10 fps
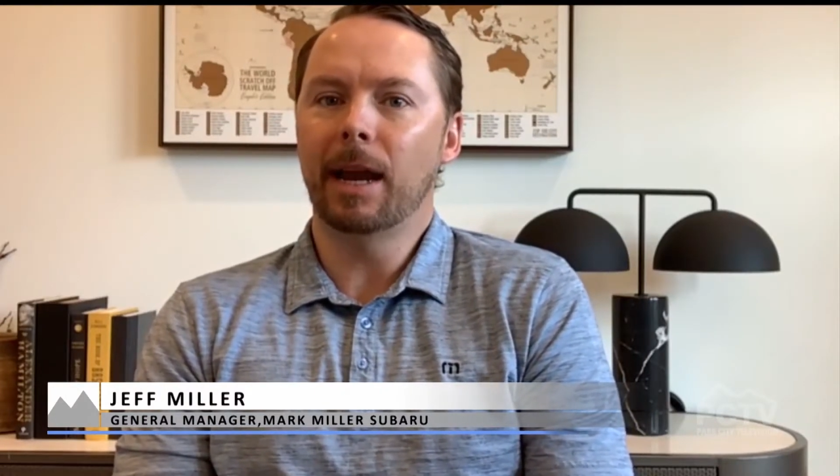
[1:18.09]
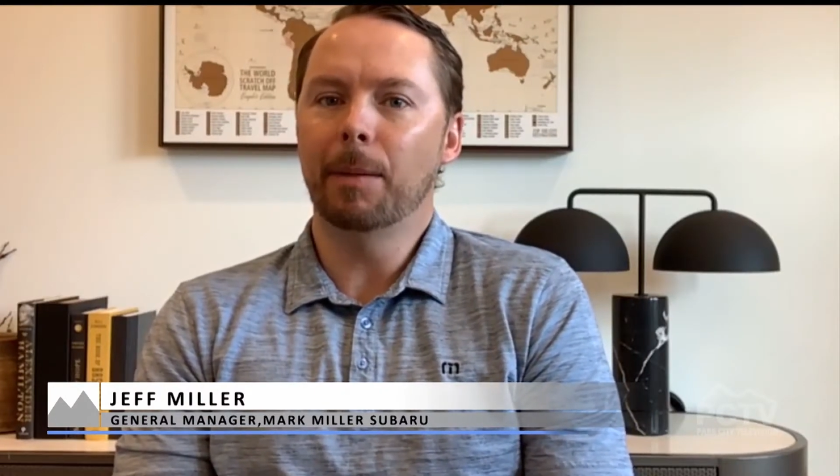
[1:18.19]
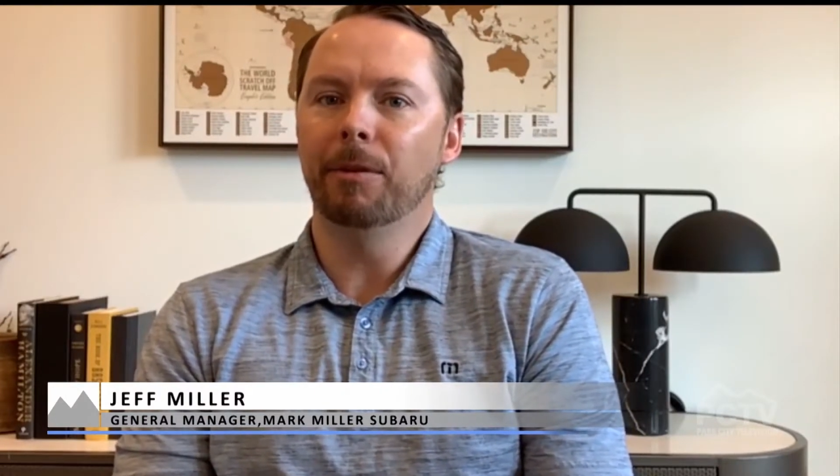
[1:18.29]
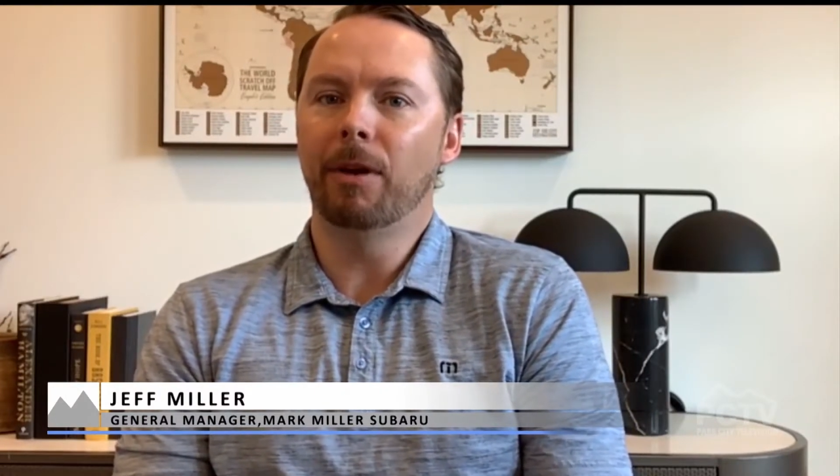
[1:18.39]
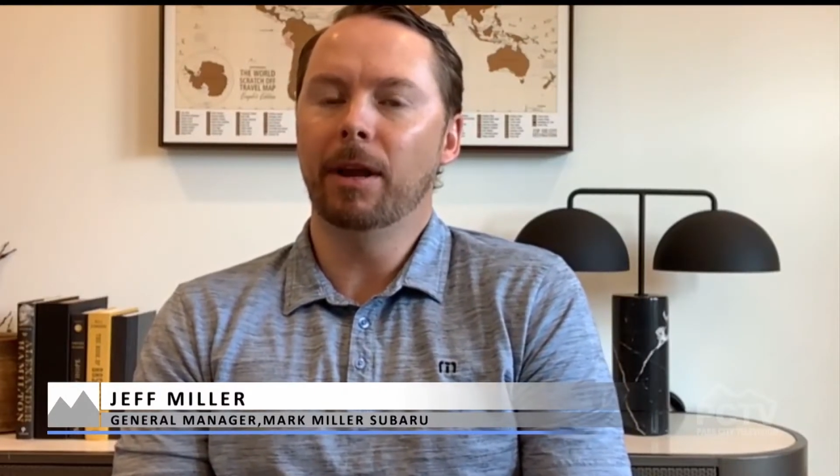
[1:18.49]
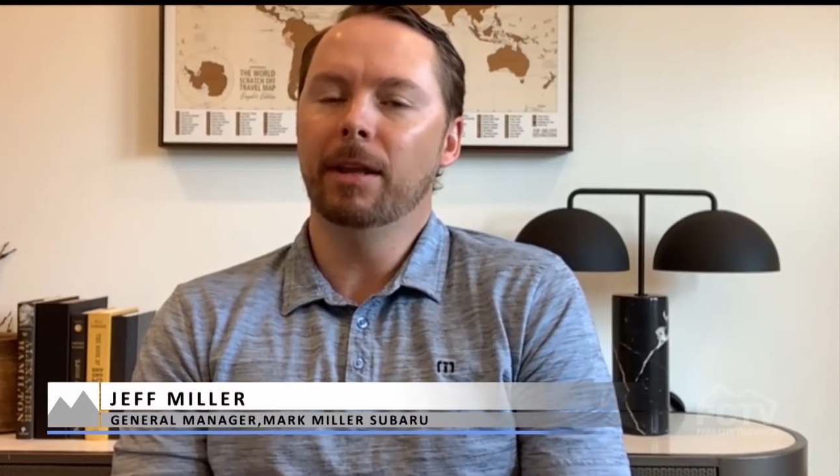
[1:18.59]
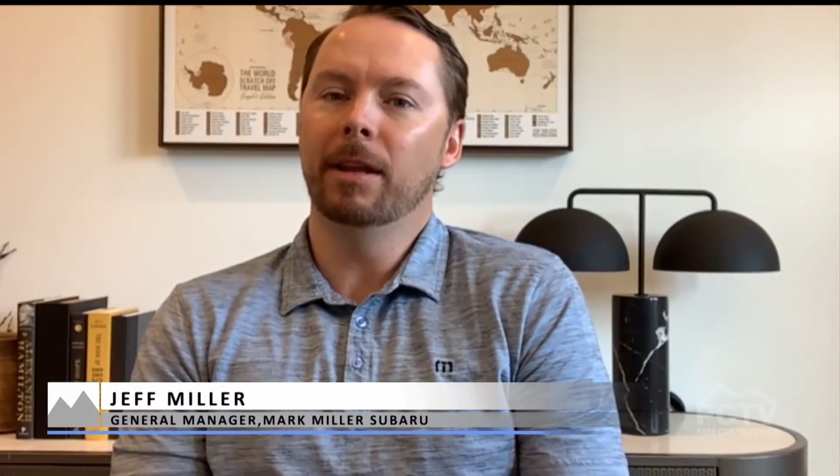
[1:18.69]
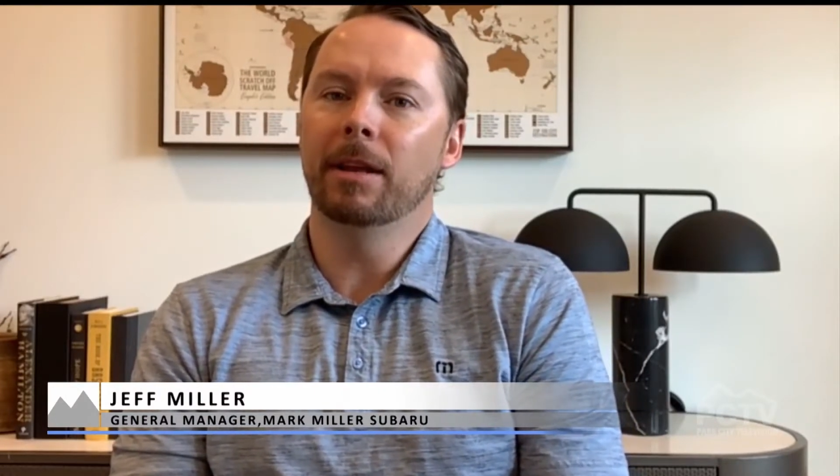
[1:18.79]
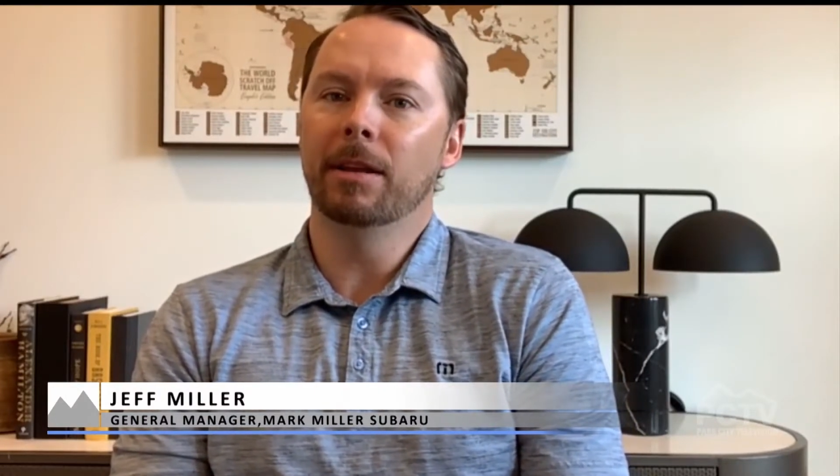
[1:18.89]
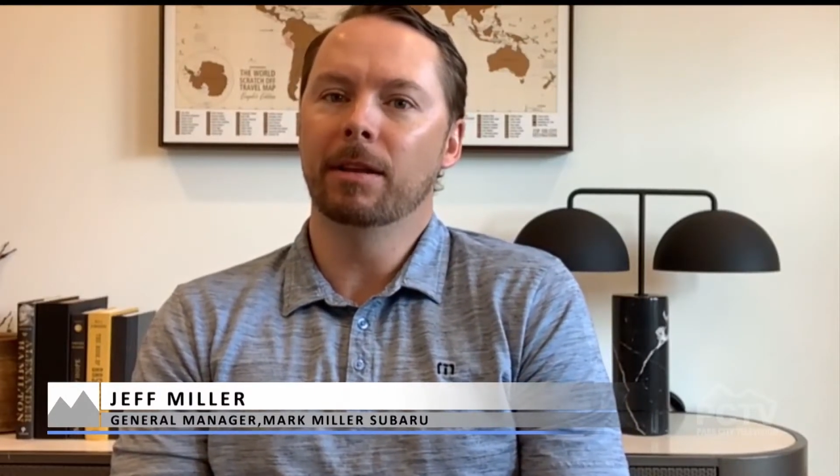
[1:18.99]
I've been
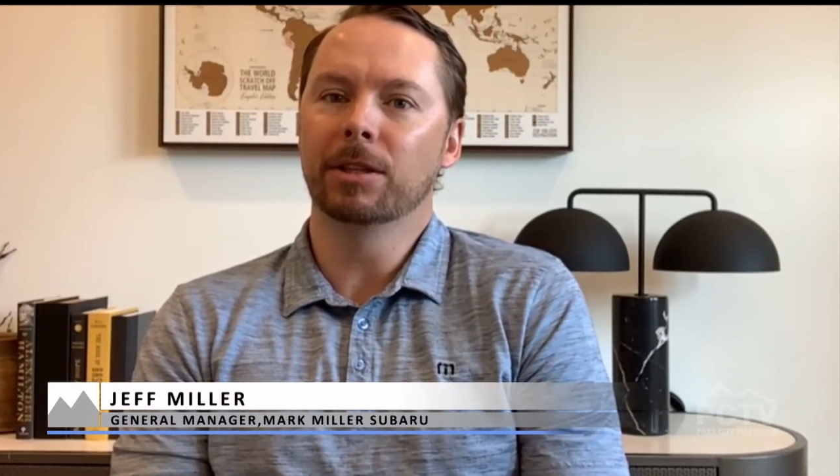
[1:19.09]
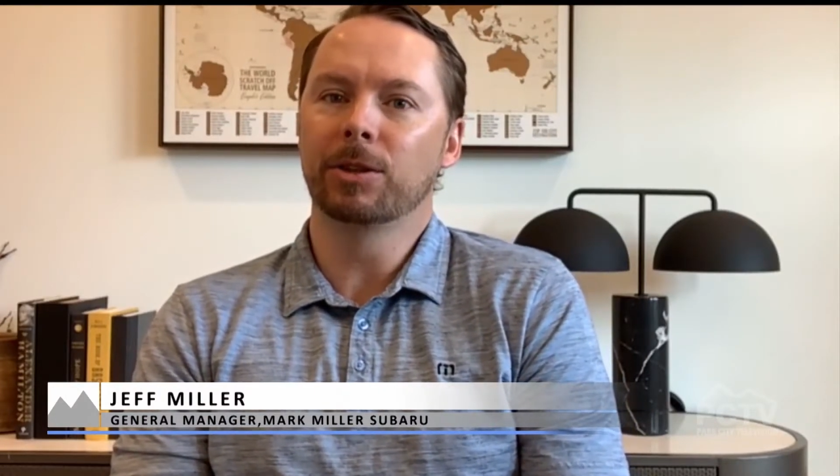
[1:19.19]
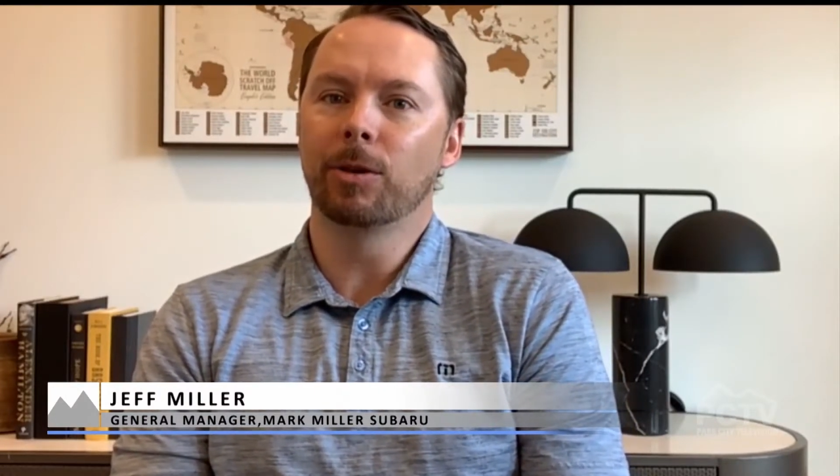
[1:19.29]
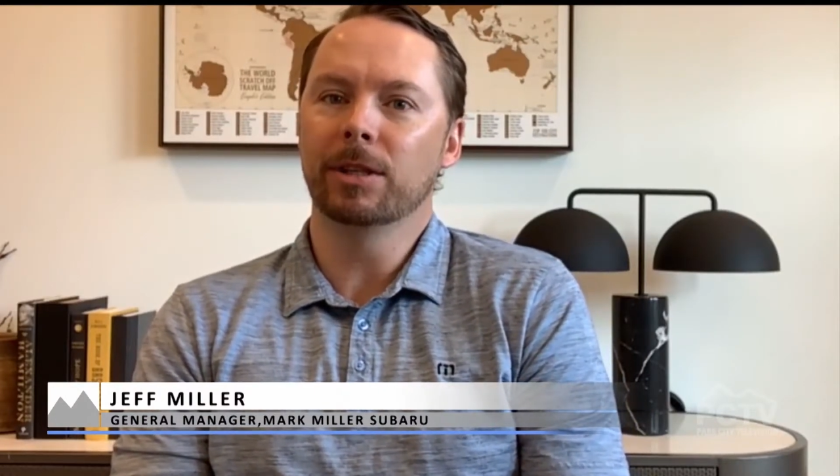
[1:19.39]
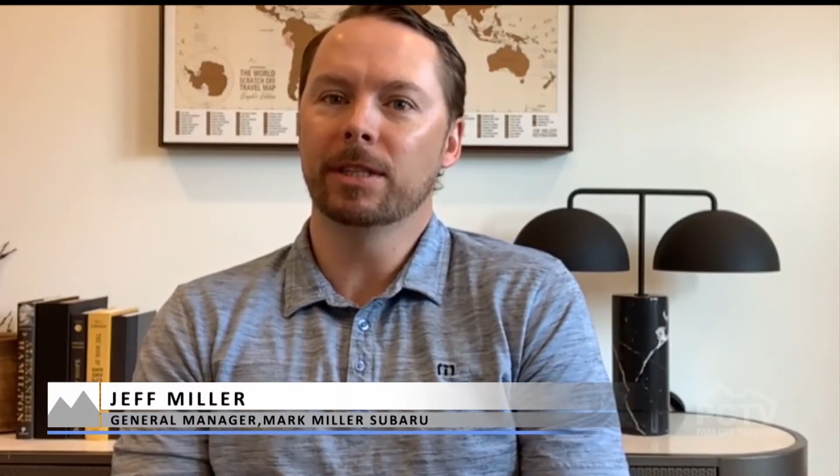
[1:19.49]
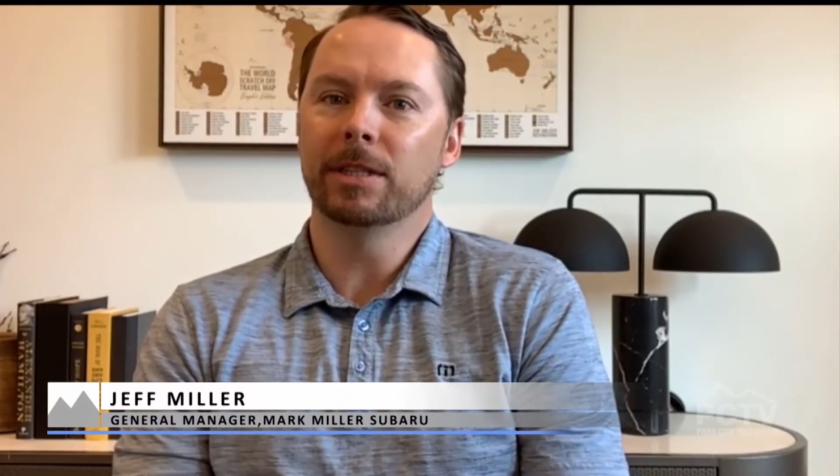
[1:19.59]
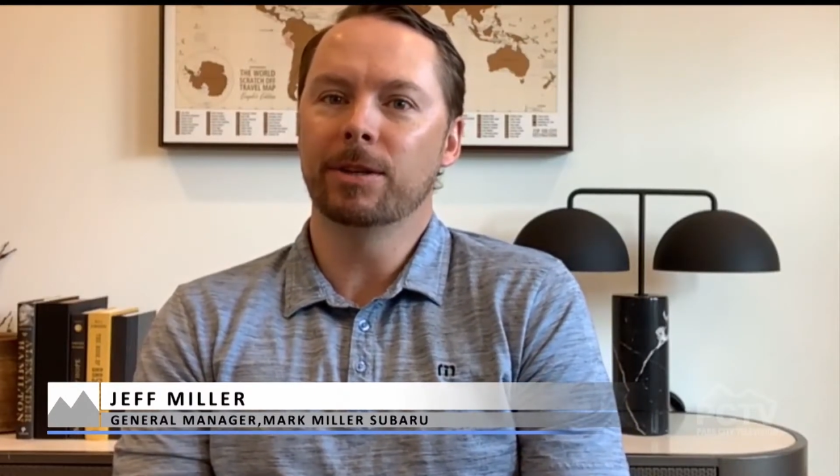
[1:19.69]
running the store since